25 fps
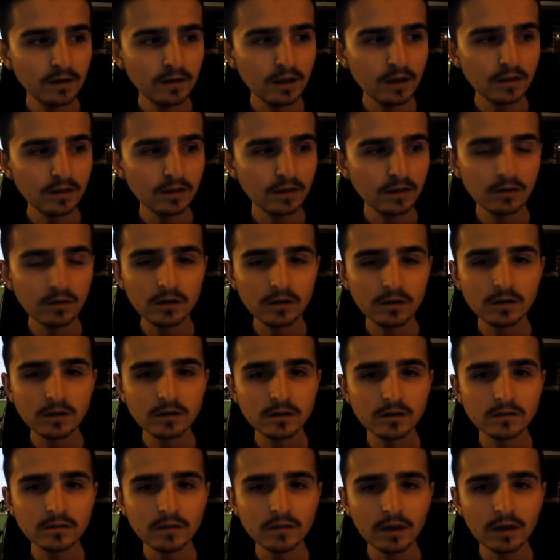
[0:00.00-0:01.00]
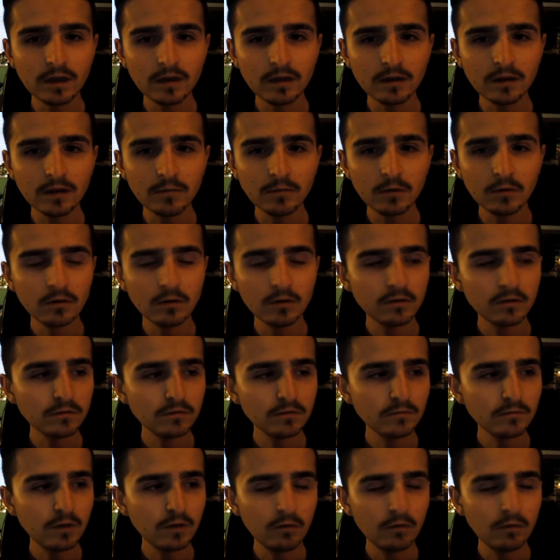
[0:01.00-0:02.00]
I don't, like, I'm not,
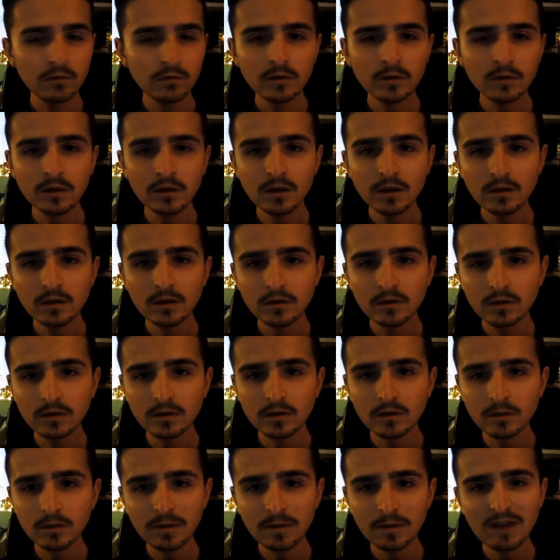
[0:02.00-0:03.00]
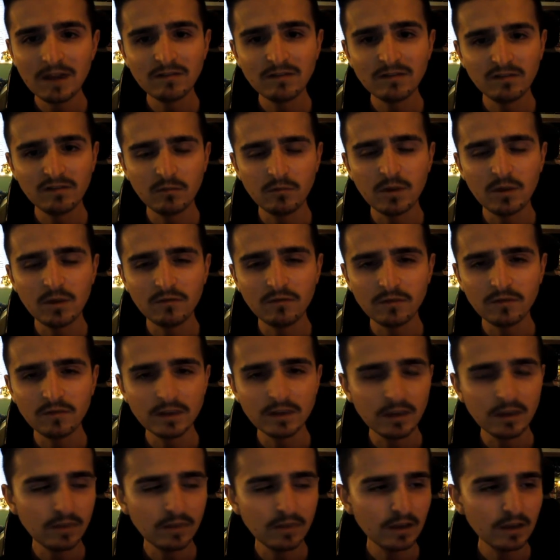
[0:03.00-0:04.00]
well, your parents are one, you
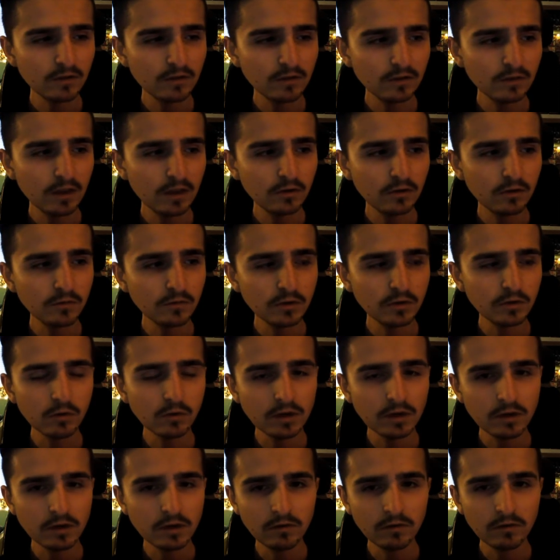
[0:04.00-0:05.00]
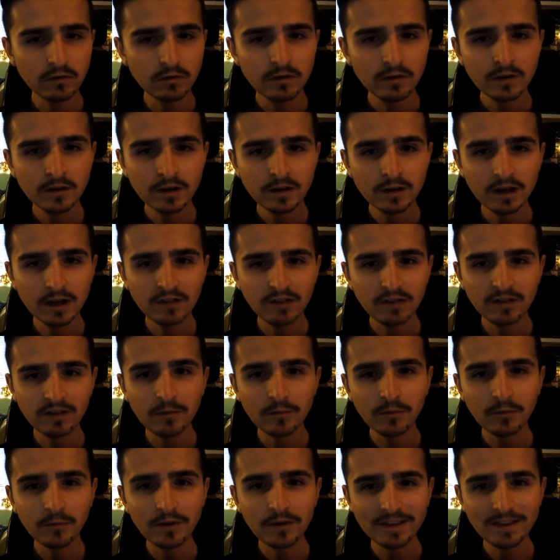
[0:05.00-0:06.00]
know, they're going to annoy you at some
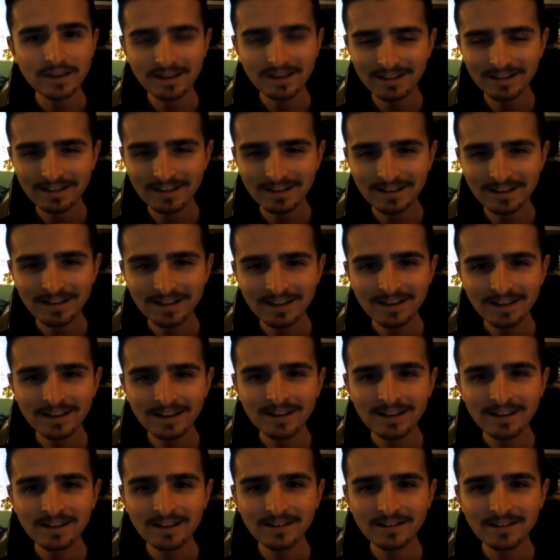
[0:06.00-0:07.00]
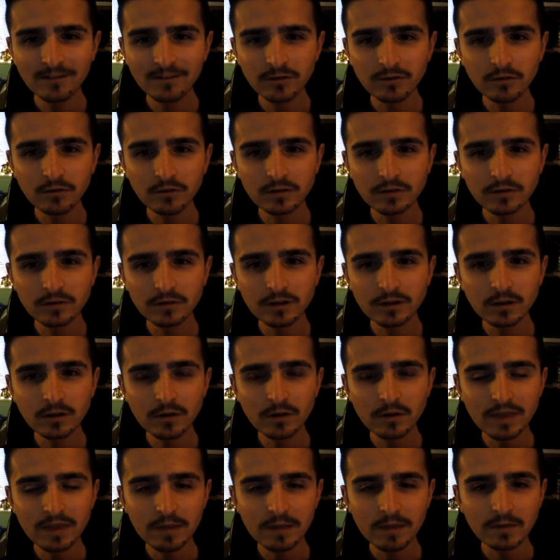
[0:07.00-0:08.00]
point, or you're going to annoy
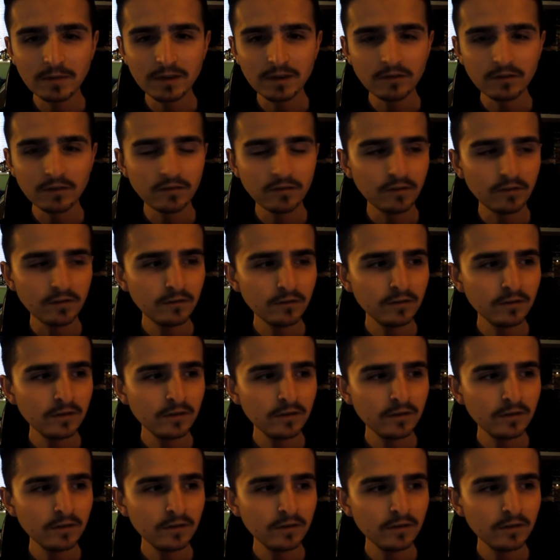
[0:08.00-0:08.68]
them, you know, so